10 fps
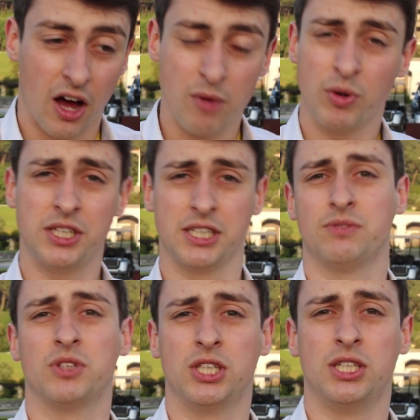I wanted to
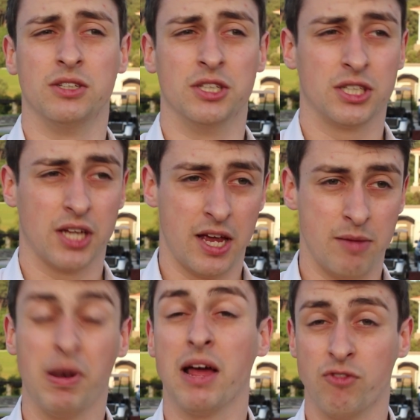give these students
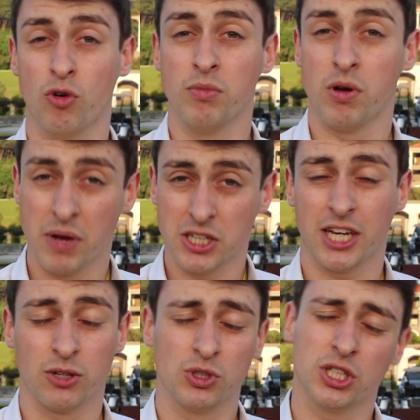a platform on my
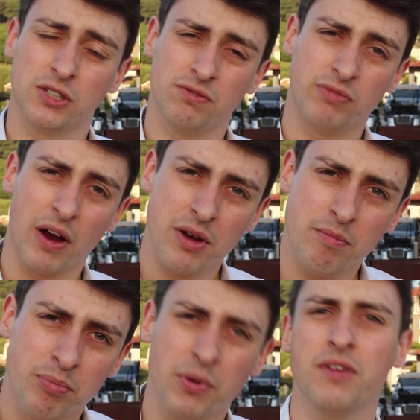channel just to
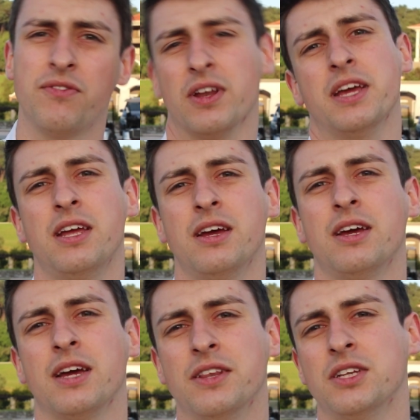very briefly
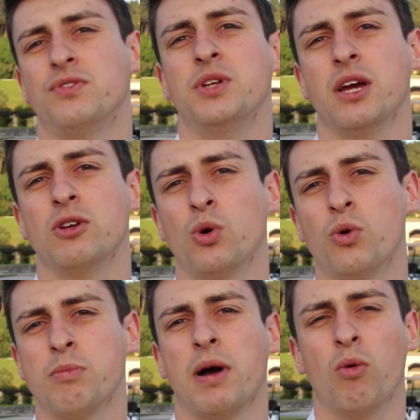in this video
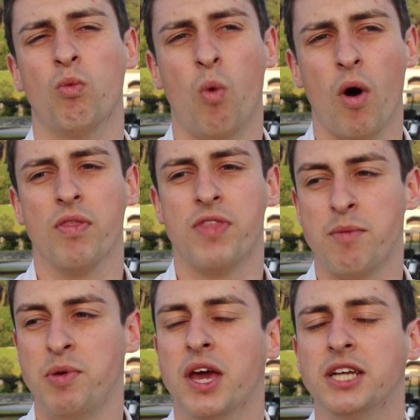talk about what
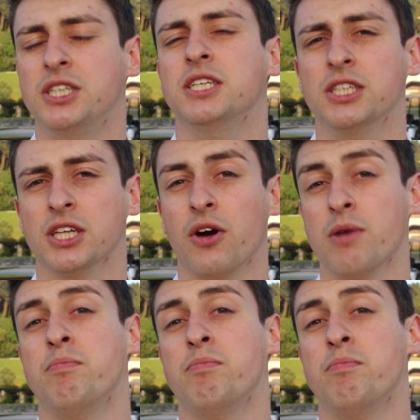their PhDs are